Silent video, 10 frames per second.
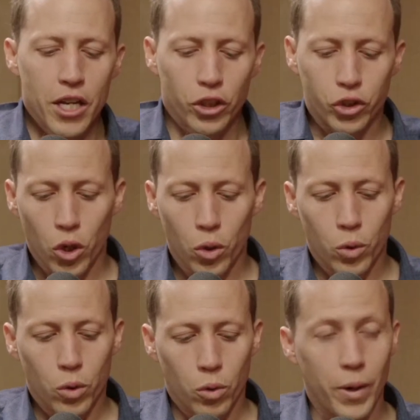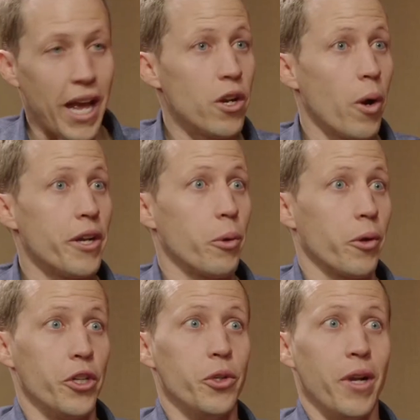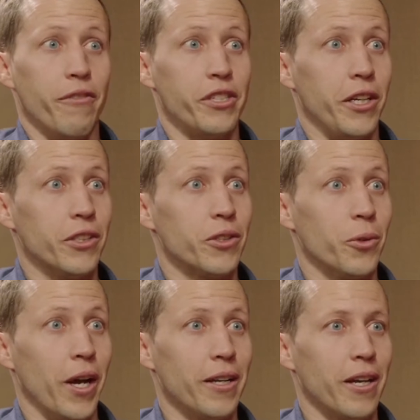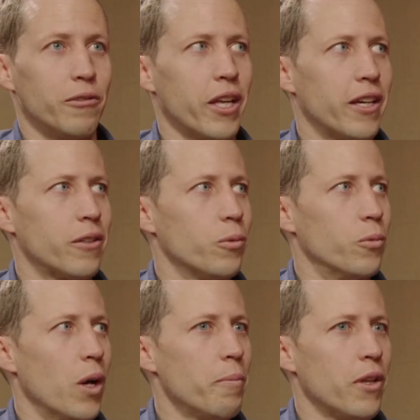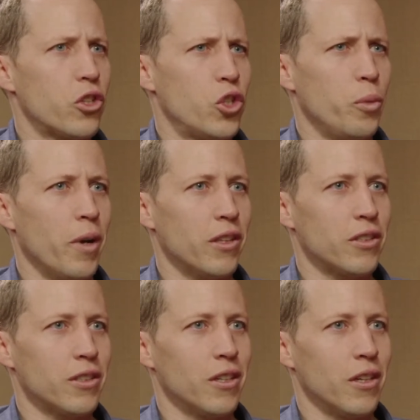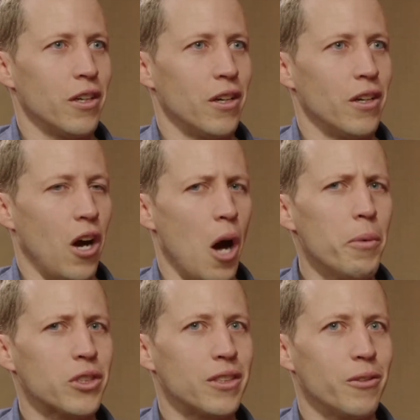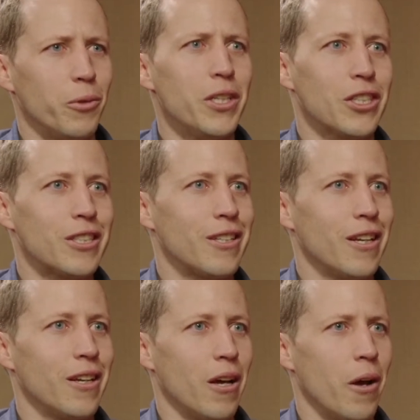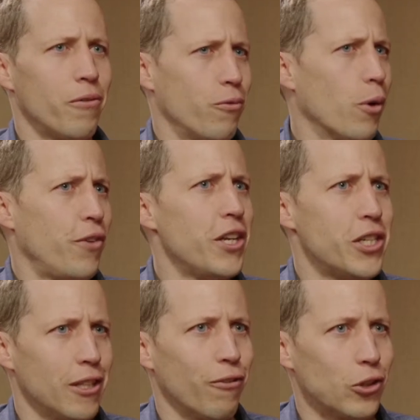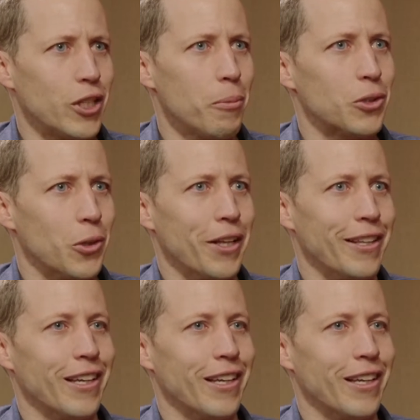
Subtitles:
So we had no idea we were going to do NFTs, right? It was like 1 month, 2 months, almost. We just were finishing the first episode, I think.